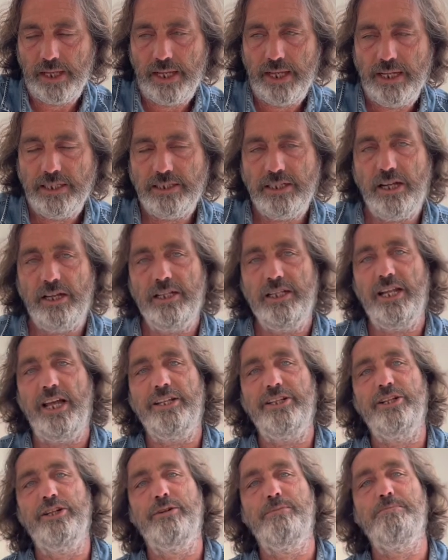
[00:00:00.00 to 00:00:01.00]
It's like
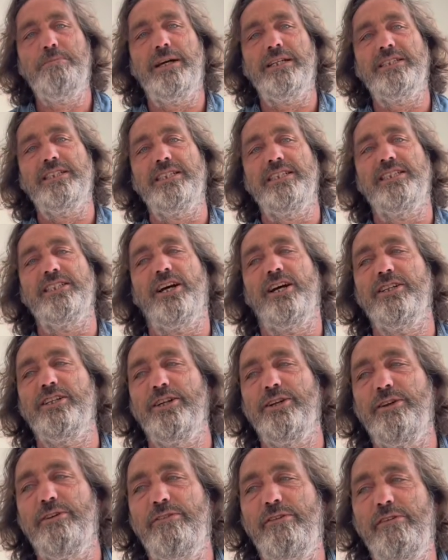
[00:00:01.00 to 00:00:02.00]
London buses. I don't
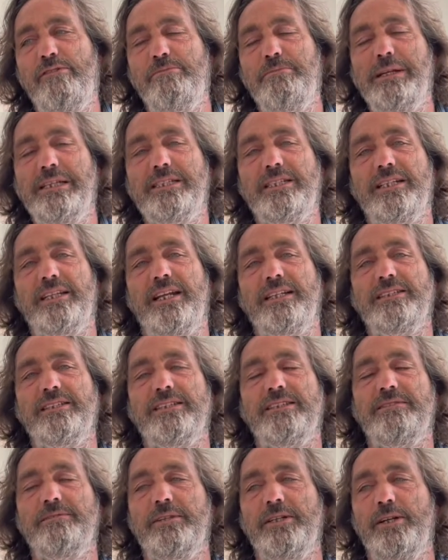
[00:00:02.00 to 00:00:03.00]
know if you've ever been to
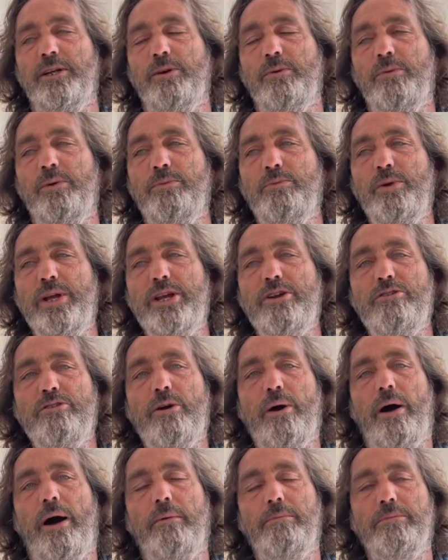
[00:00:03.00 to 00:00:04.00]
London. When we
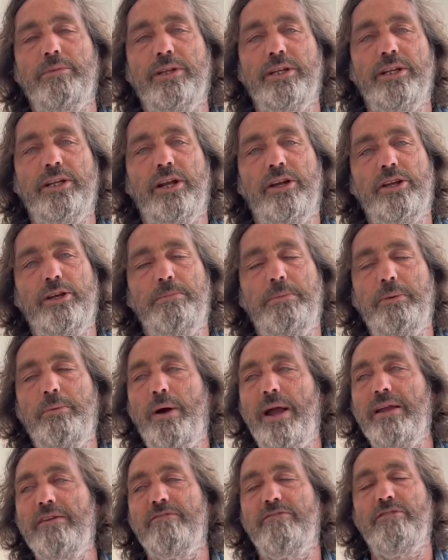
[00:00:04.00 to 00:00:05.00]
grew up, you know, you'd be
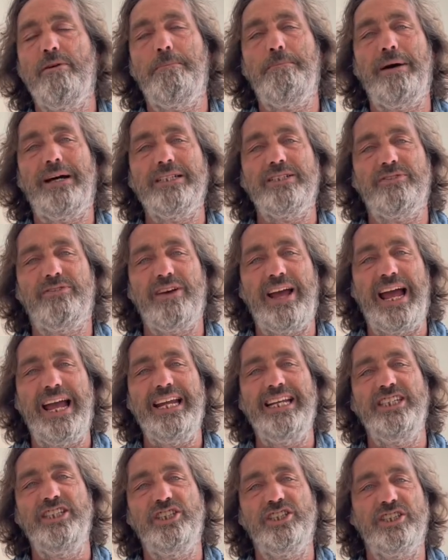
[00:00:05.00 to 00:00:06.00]
waiting for a bus for
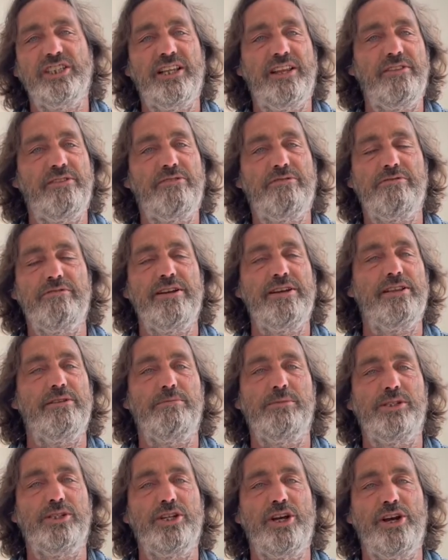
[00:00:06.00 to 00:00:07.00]
ages and then three of them
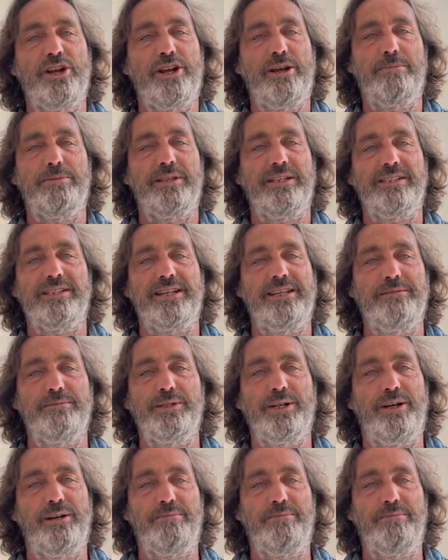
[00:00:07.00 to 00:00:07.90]
would turn up at the same time.